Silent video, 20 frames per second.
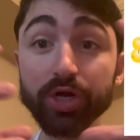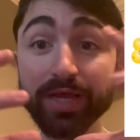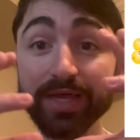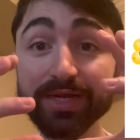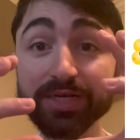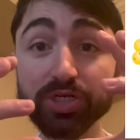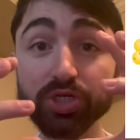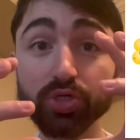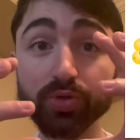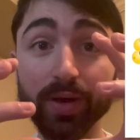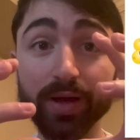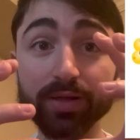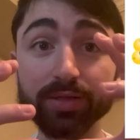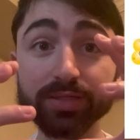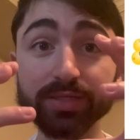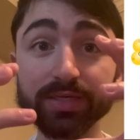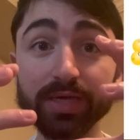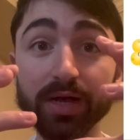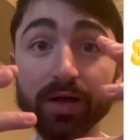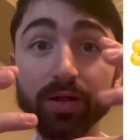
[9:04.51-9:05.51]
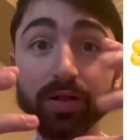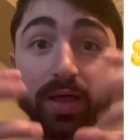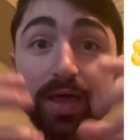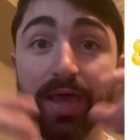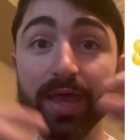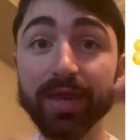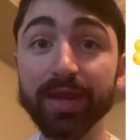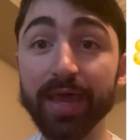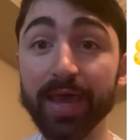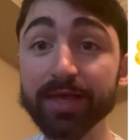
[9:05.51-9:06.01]
into LDL,
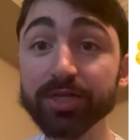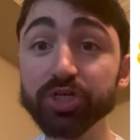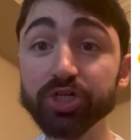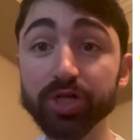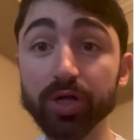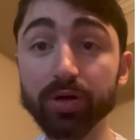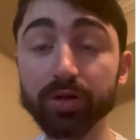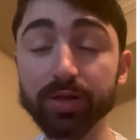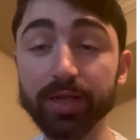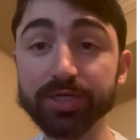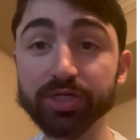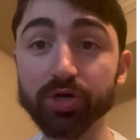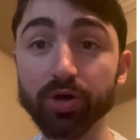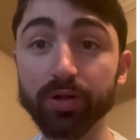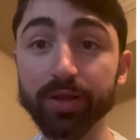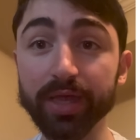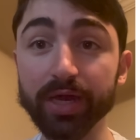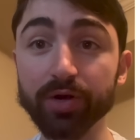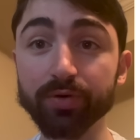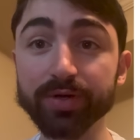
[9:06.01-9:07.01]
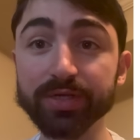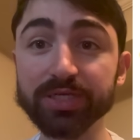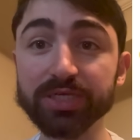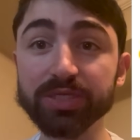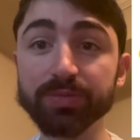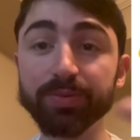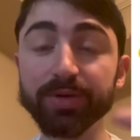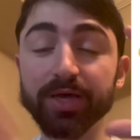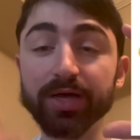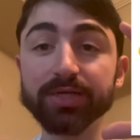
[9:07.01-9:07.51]
and HDL cholesterol increases
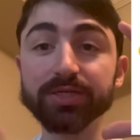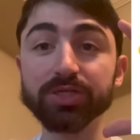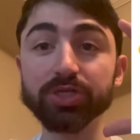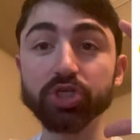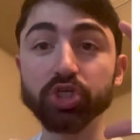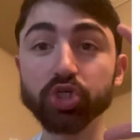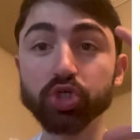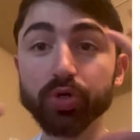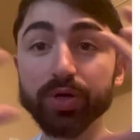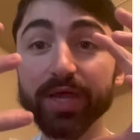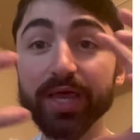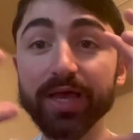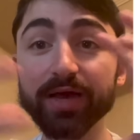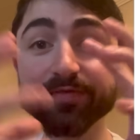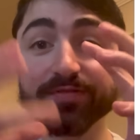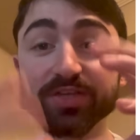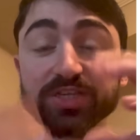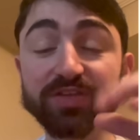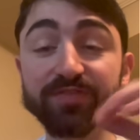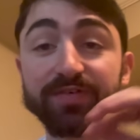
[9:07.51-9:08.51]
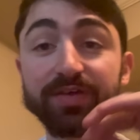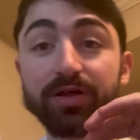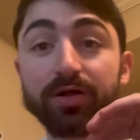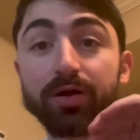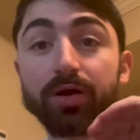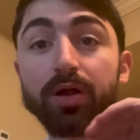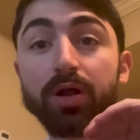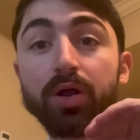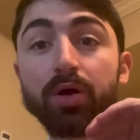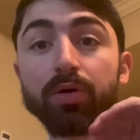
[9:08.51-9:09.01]
because the shrinking of the
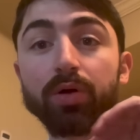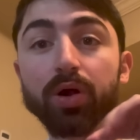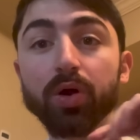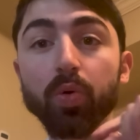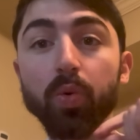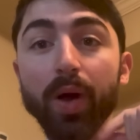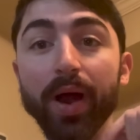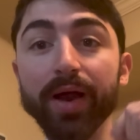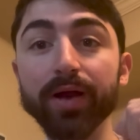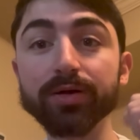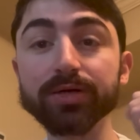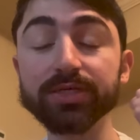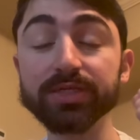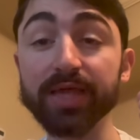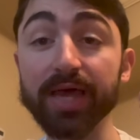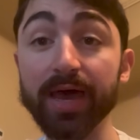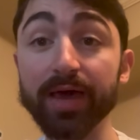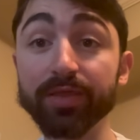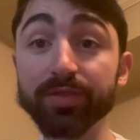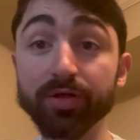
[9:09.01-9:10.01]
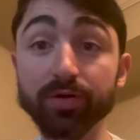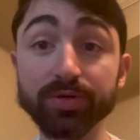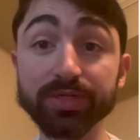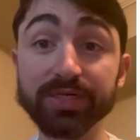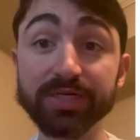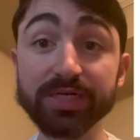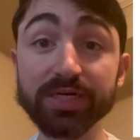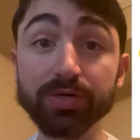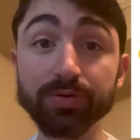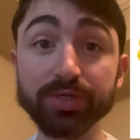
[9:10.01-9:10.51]
sphere requires that there is
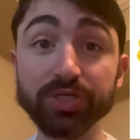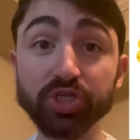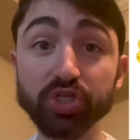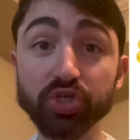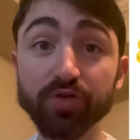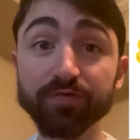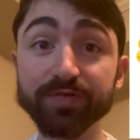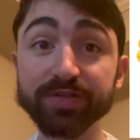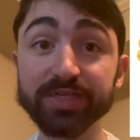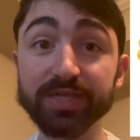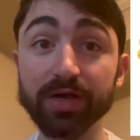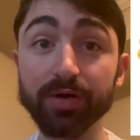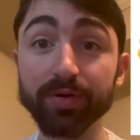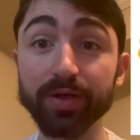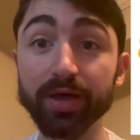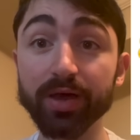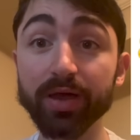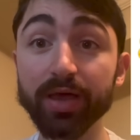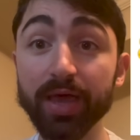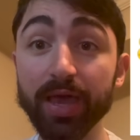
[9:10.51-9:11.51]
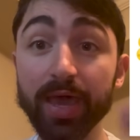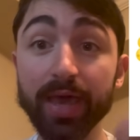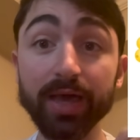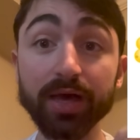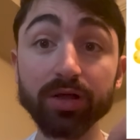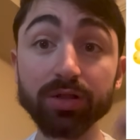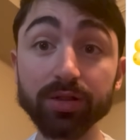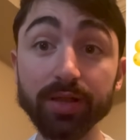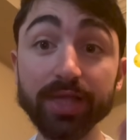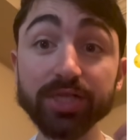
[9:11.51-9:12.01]
decreased surface area, and
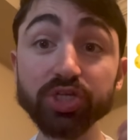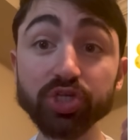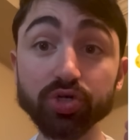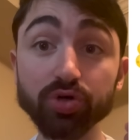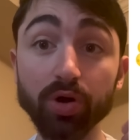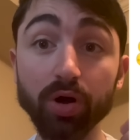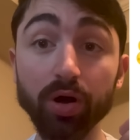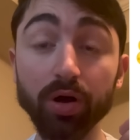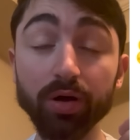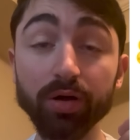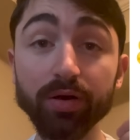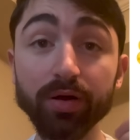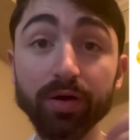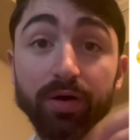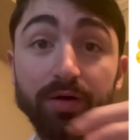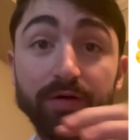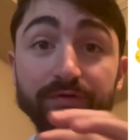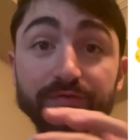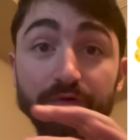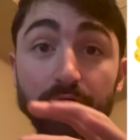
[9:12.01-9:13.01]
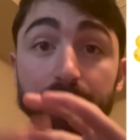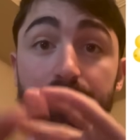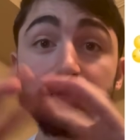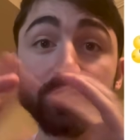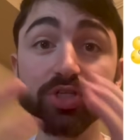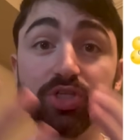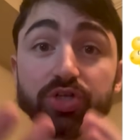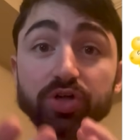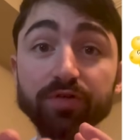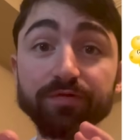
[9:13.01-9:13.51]
cholesterol from the
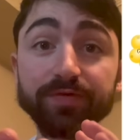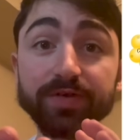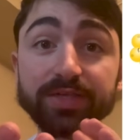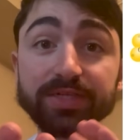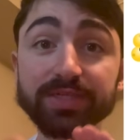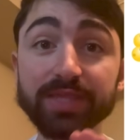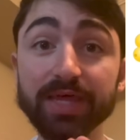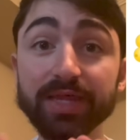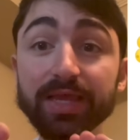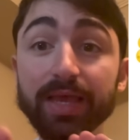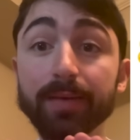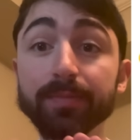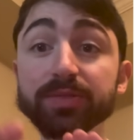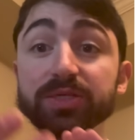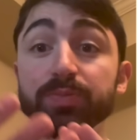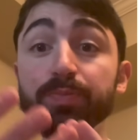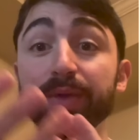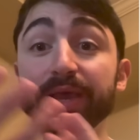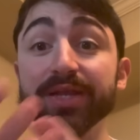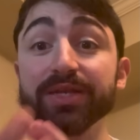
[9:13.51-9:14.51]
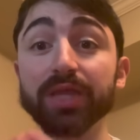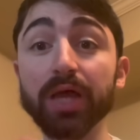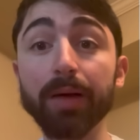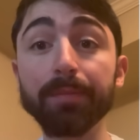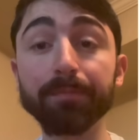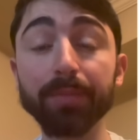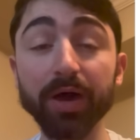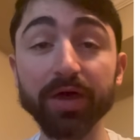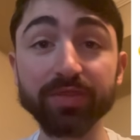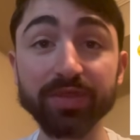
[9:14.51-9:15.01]
surface then gets picked
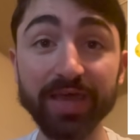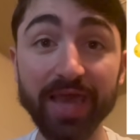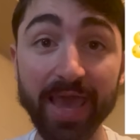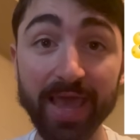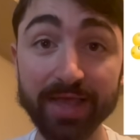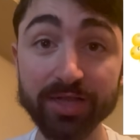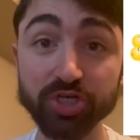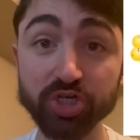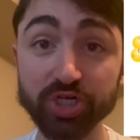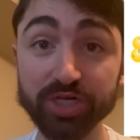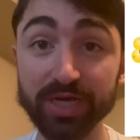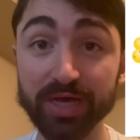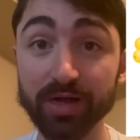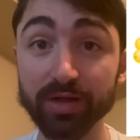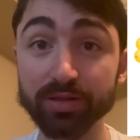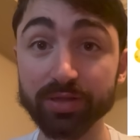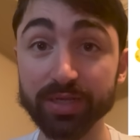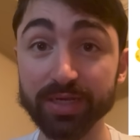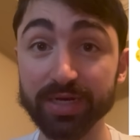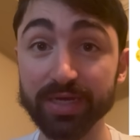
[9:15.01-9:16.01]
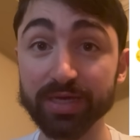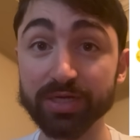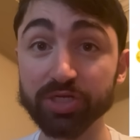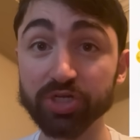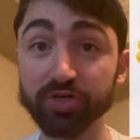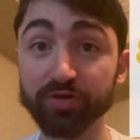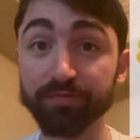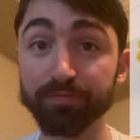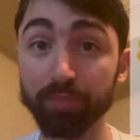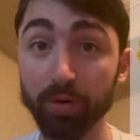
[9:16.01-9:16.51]
up by the HDL lineage
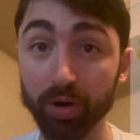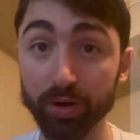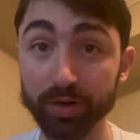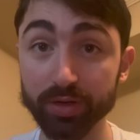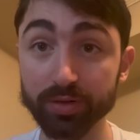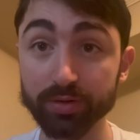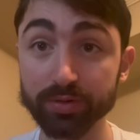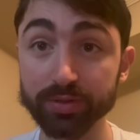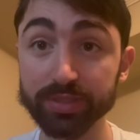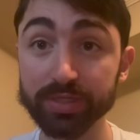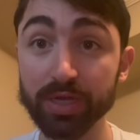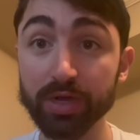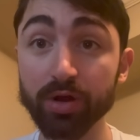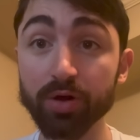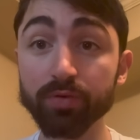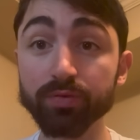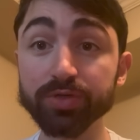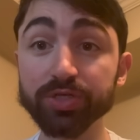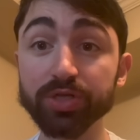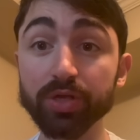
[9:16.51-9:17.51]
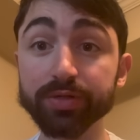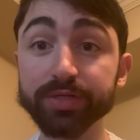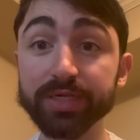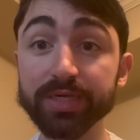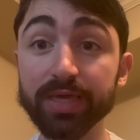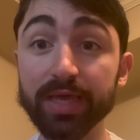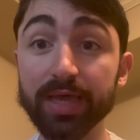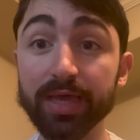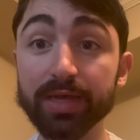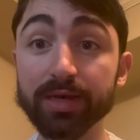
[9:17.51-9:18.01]
of particles,
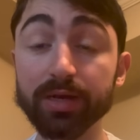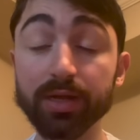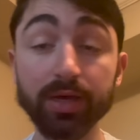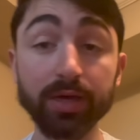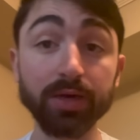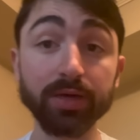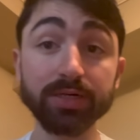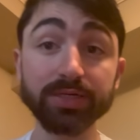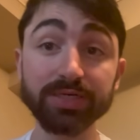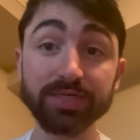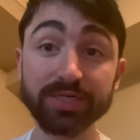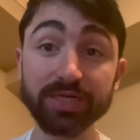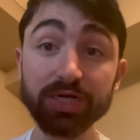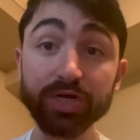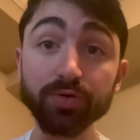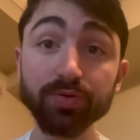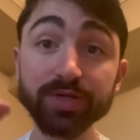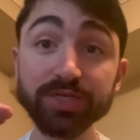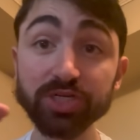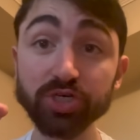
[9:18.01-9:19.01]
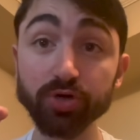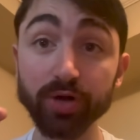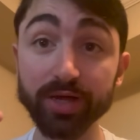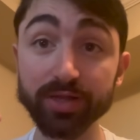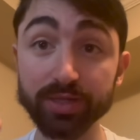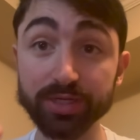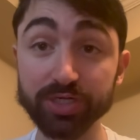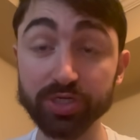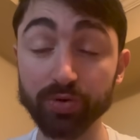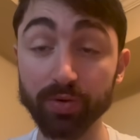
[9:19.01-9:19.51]
resulting in decreased
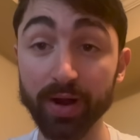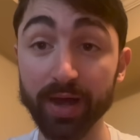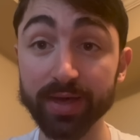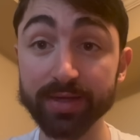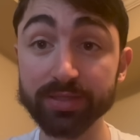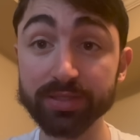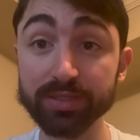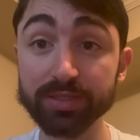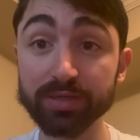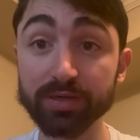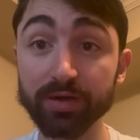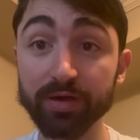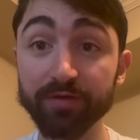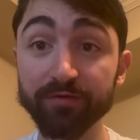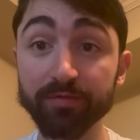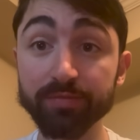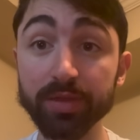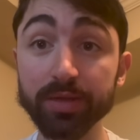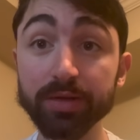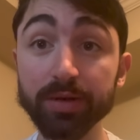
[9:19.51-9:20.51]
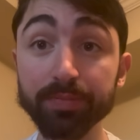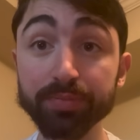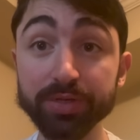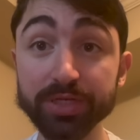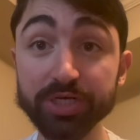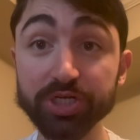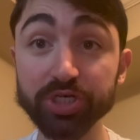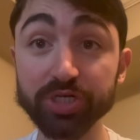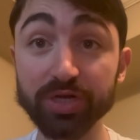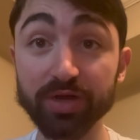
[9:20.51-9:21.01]
triglycerides from the
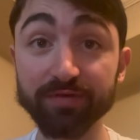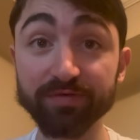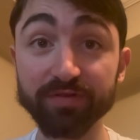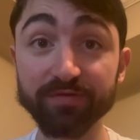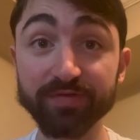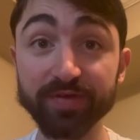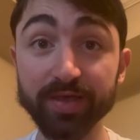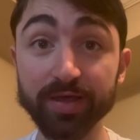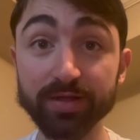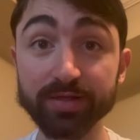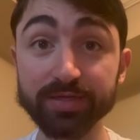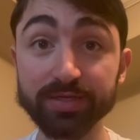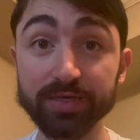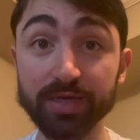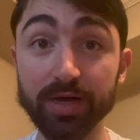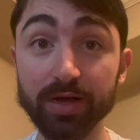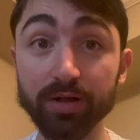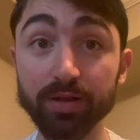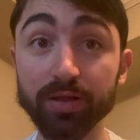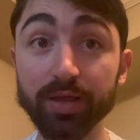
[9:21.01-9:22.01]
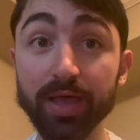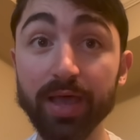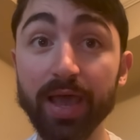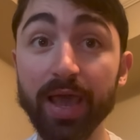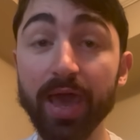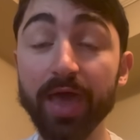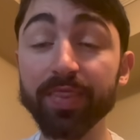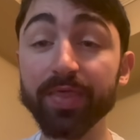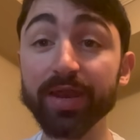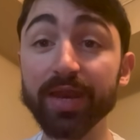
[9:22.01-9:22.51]
depletion of the VLDL,
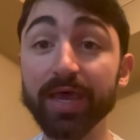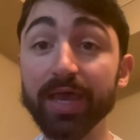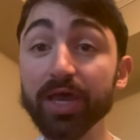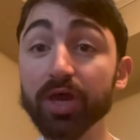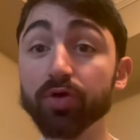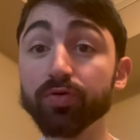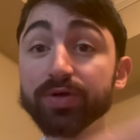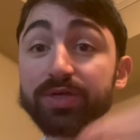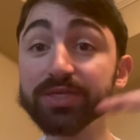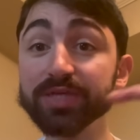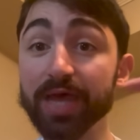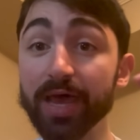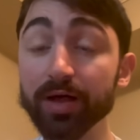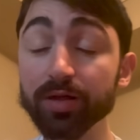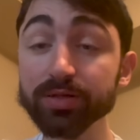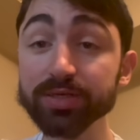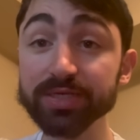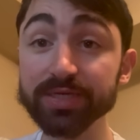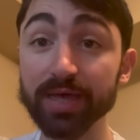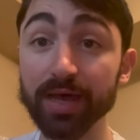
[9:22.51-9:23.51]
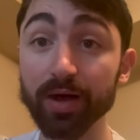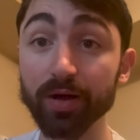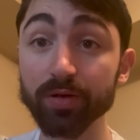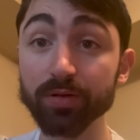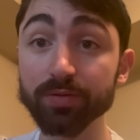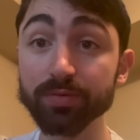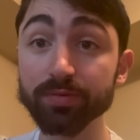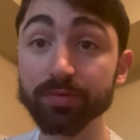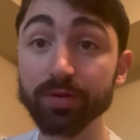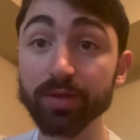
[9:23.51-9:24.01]
and then increased LDL
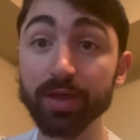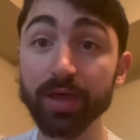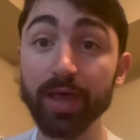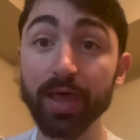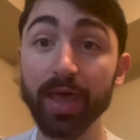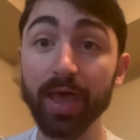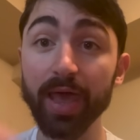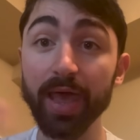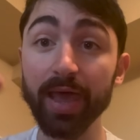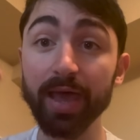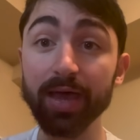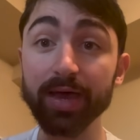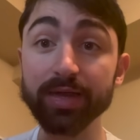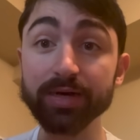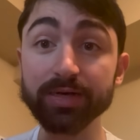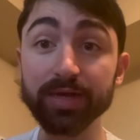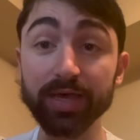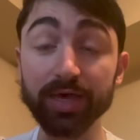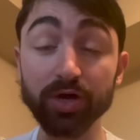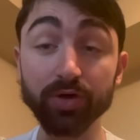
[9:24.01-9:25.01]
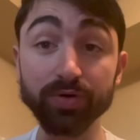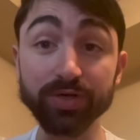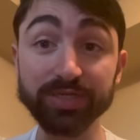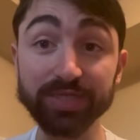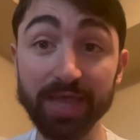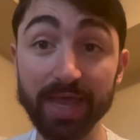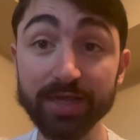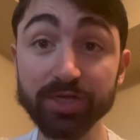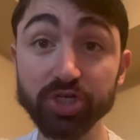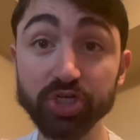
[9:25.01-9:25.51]
and increased
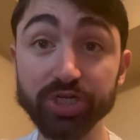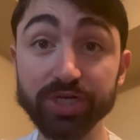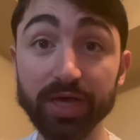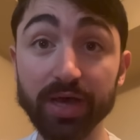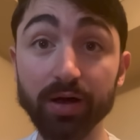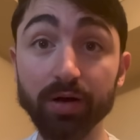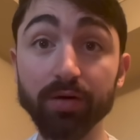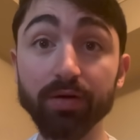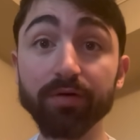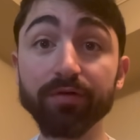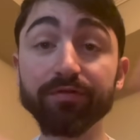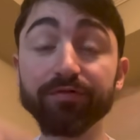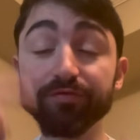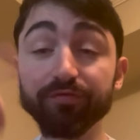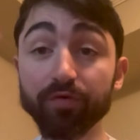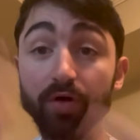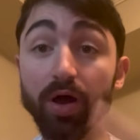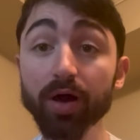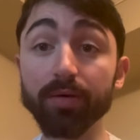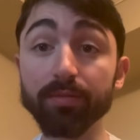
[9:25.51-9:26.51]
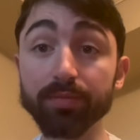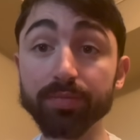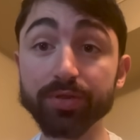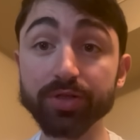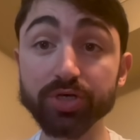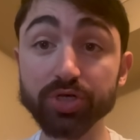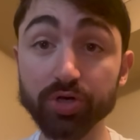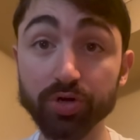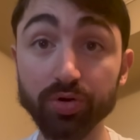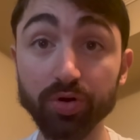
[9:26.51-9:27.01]
HDL from the
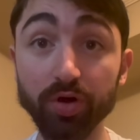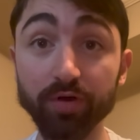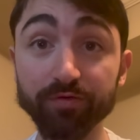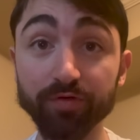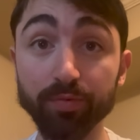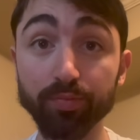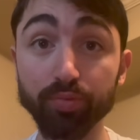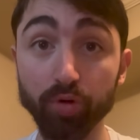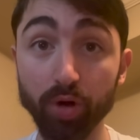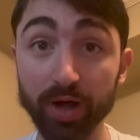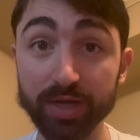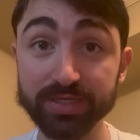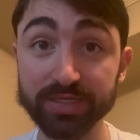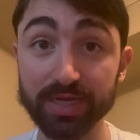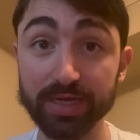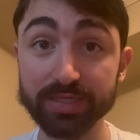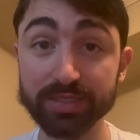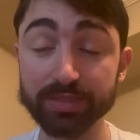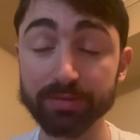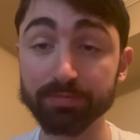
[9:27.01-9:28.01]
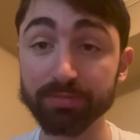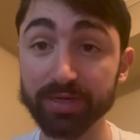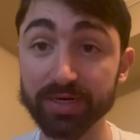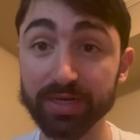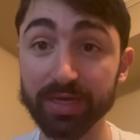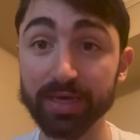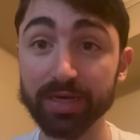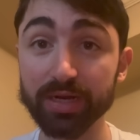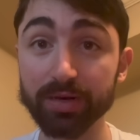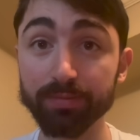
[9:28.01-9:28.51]
turnover process
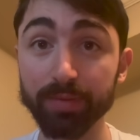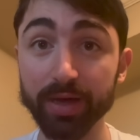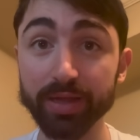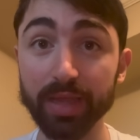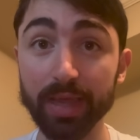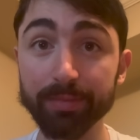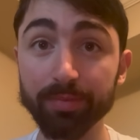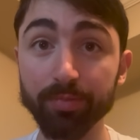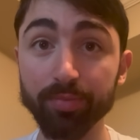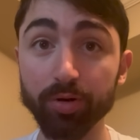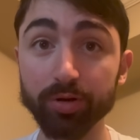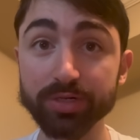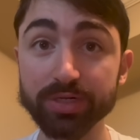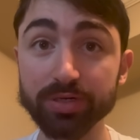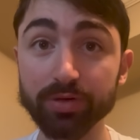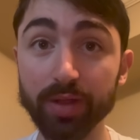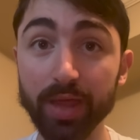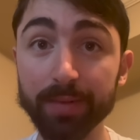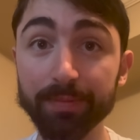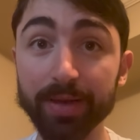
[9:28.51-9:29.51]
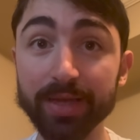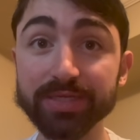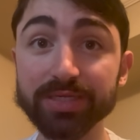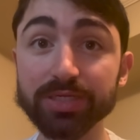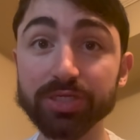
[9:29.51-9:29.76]
mediated by lipoprotein lipase.